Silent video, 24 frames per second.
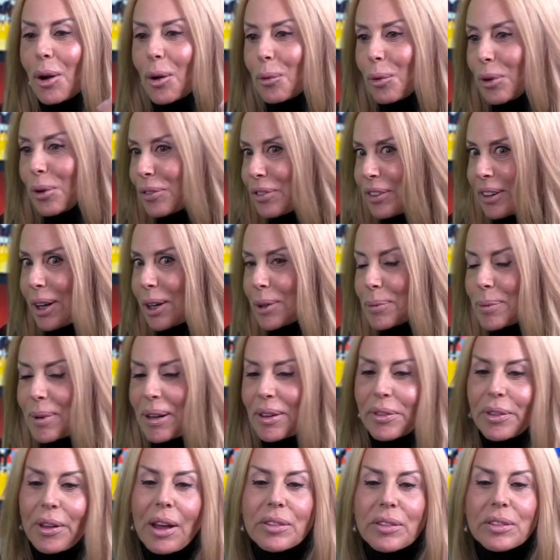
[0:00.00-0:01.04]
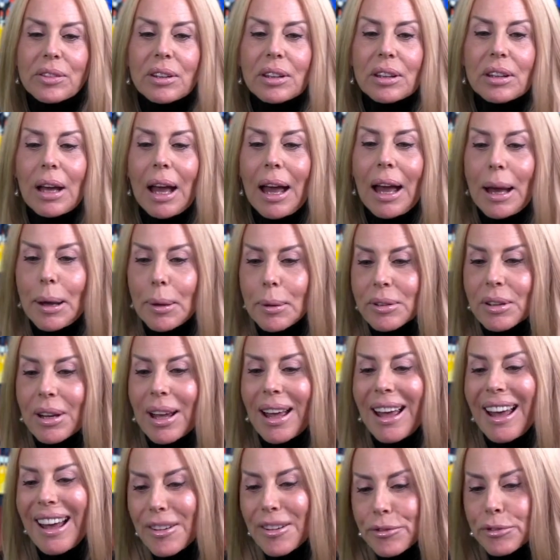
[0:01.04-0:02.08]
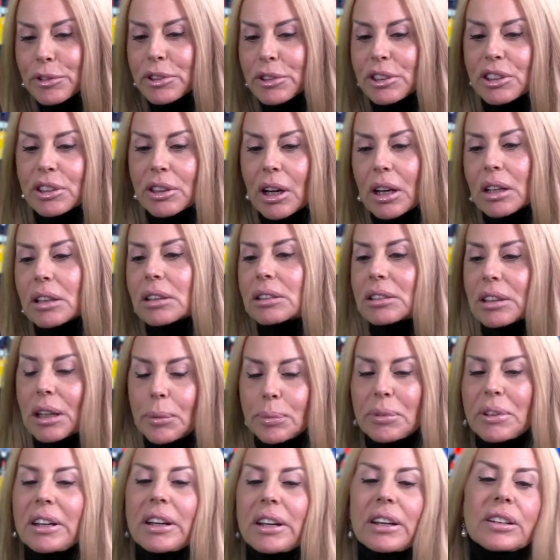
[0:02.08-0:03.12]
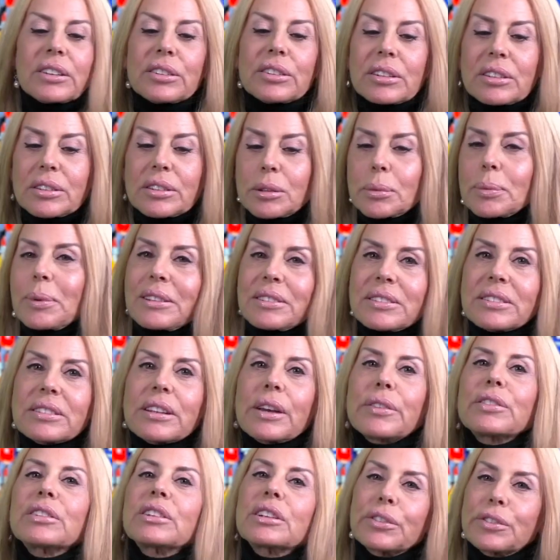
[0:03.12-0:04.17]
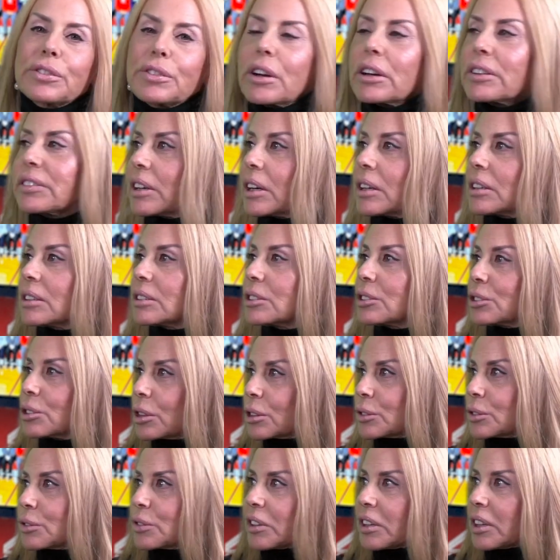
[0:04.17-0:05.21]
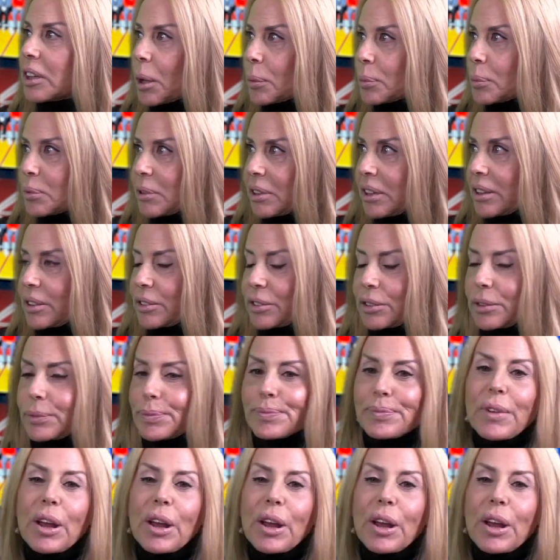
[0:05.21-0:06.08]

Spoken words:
We forget about that. The average college application is about $75 just for the application.